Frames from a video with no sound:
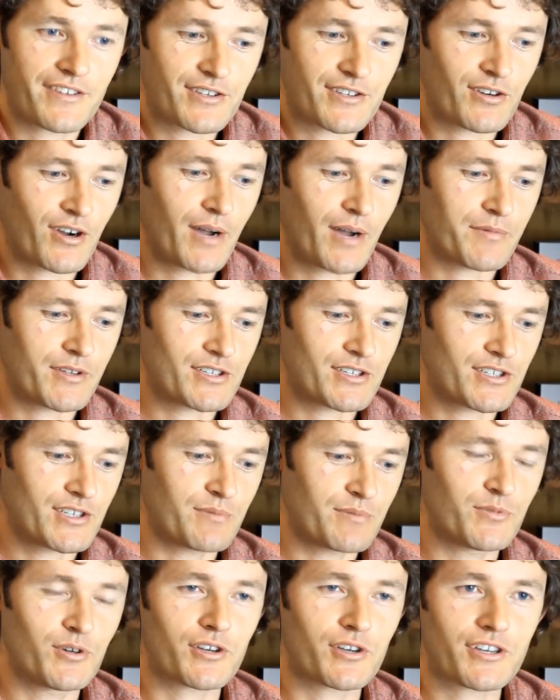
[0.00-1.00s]
The time that she
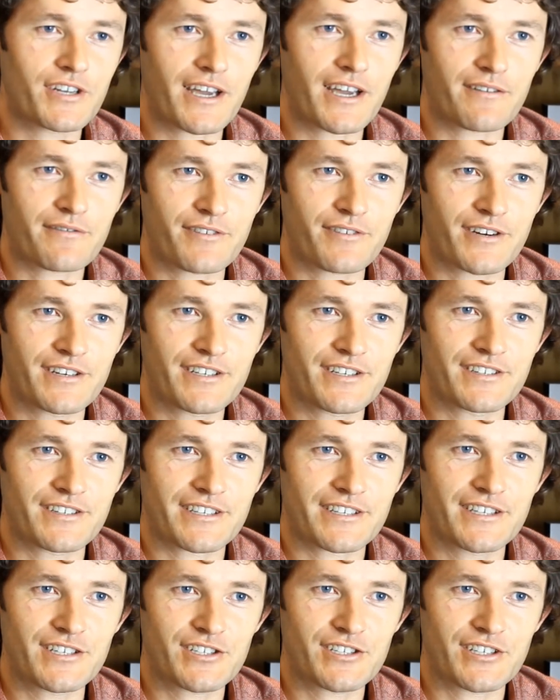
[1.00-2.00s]
murdered our friend in the
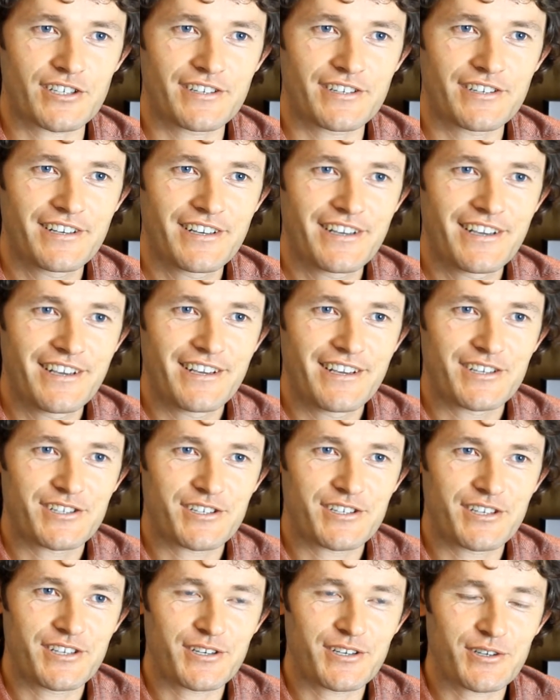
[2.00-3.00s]
kitchen,
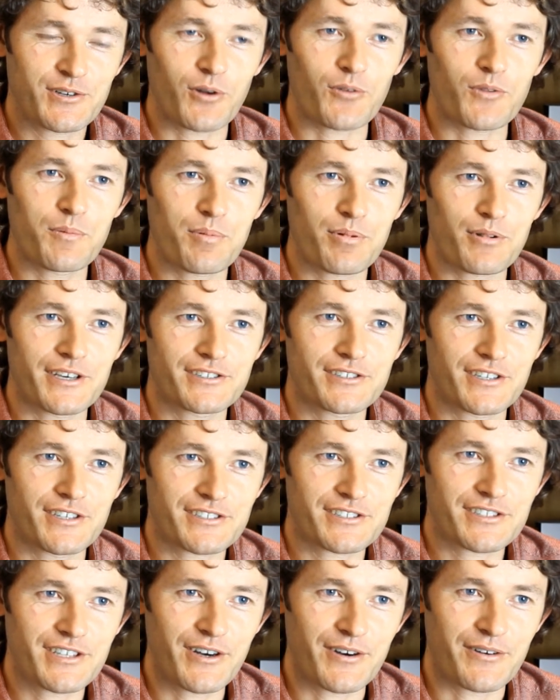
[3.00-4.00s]
she called the police
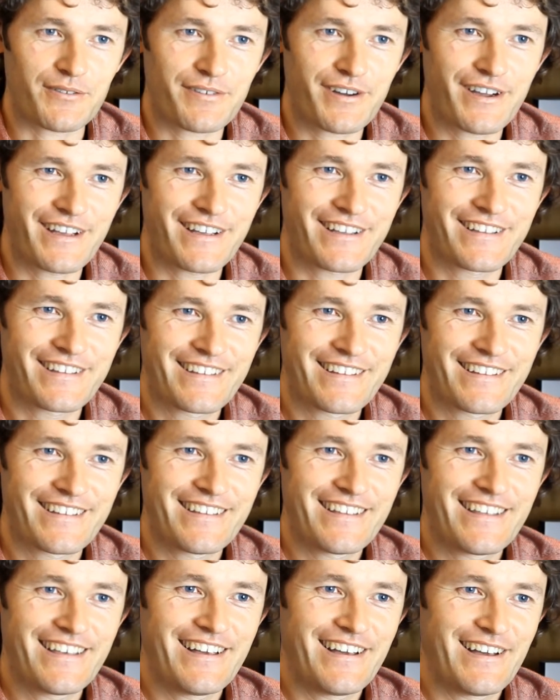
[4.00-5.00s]
herself.
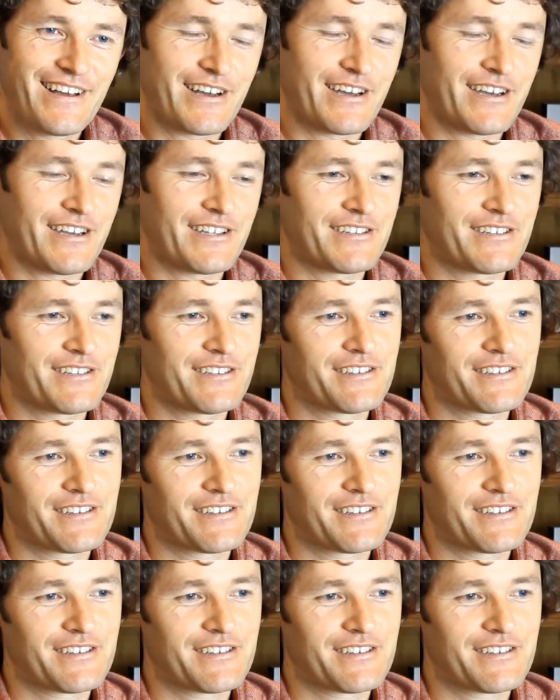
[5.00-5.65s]
And